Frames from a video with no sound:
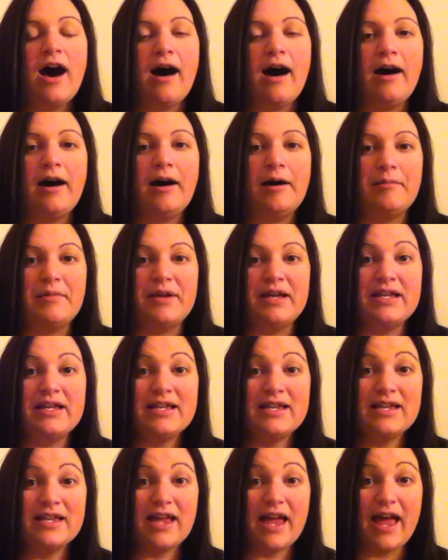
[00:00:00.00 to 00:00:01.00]
And
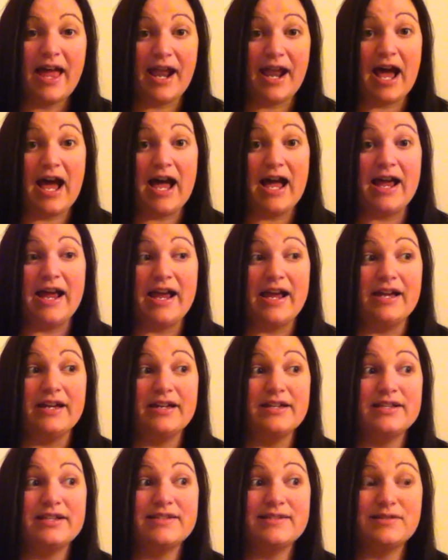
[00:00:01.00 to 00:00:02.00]

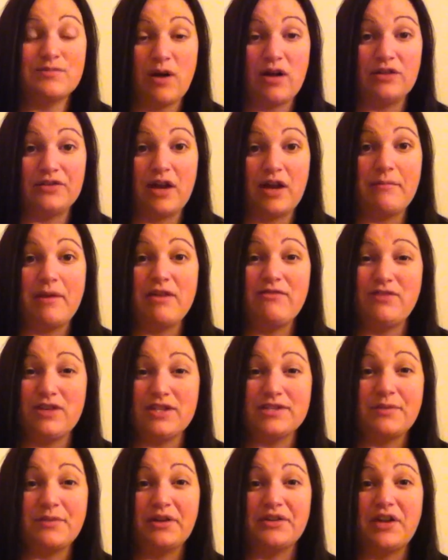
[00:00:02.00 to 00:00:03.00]
I swelled up, my
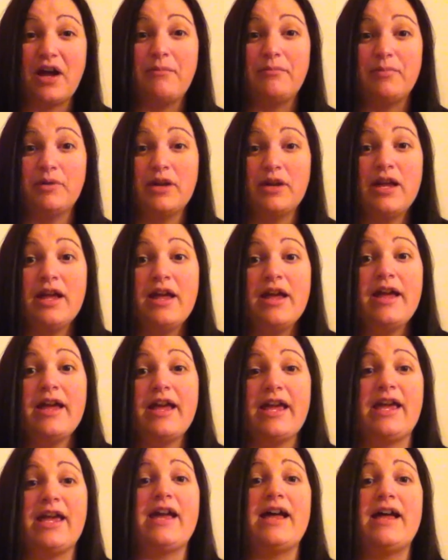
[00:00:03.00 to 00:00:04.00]
feet swelled up,
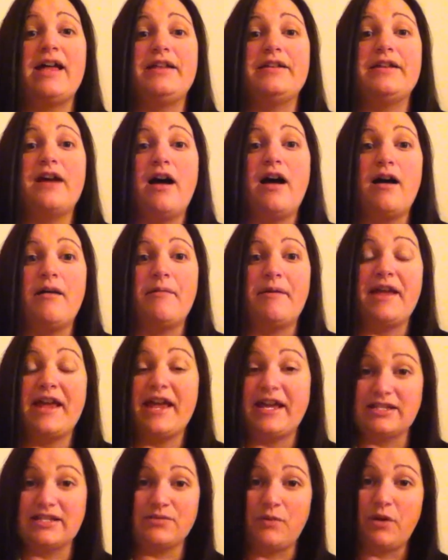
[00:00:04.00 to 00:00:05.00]
and my
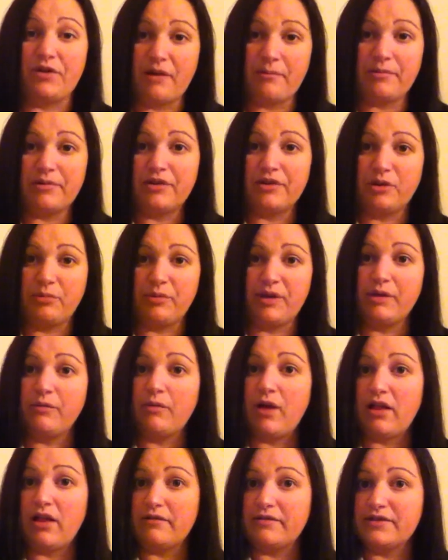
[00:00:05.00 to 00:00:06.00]
hands swelled up a little bit
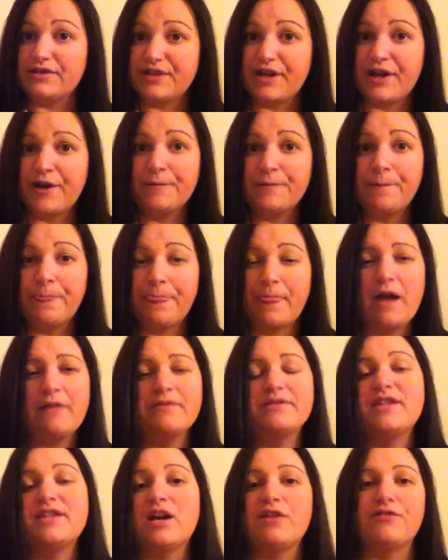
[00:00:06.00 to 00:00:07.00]
while I was there. And I
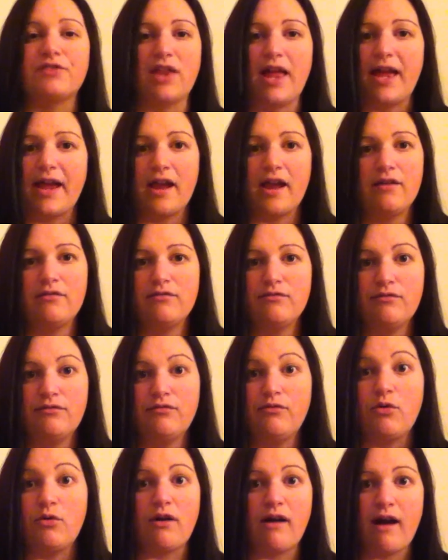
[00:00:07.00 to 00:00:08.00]
was there for like
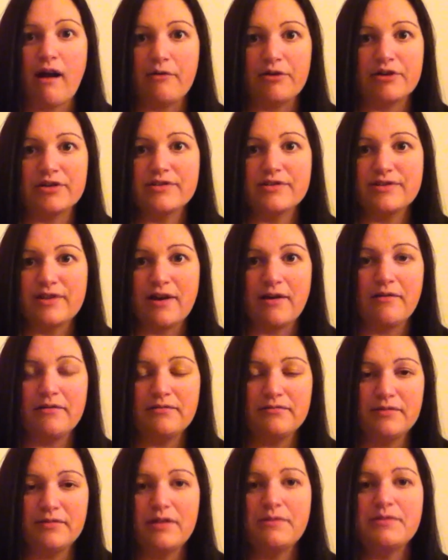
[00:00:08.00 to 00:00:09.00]
4 hours,
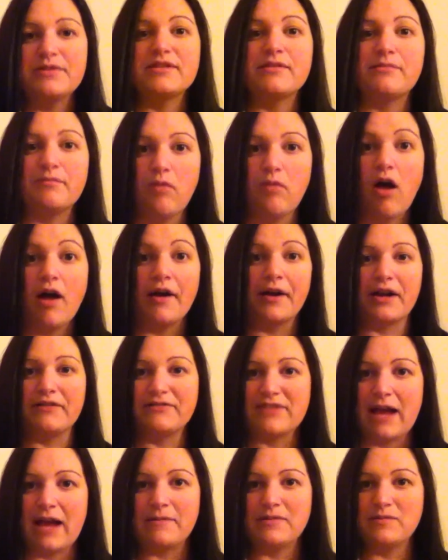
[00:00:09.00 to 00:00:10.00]
so it was a long
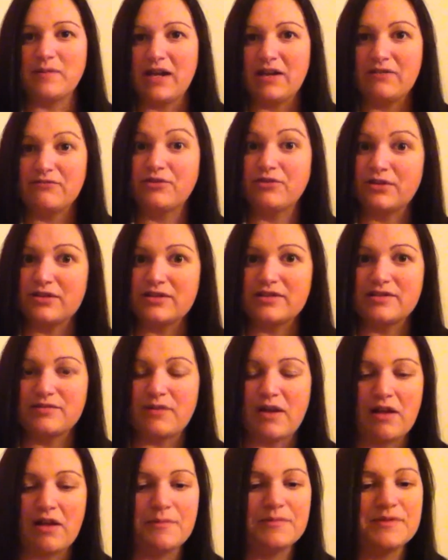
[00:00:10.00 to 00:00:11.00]
enough time span for it to
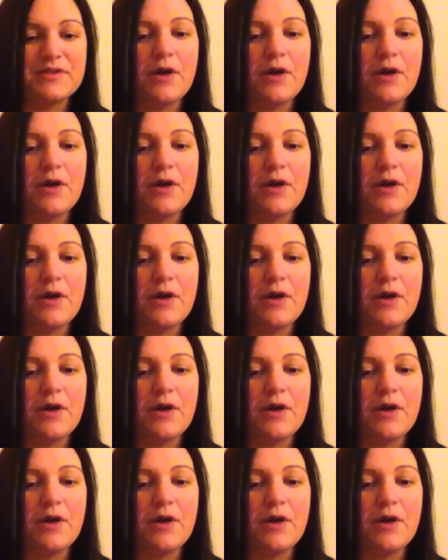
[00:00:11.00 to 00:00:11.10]
swell up.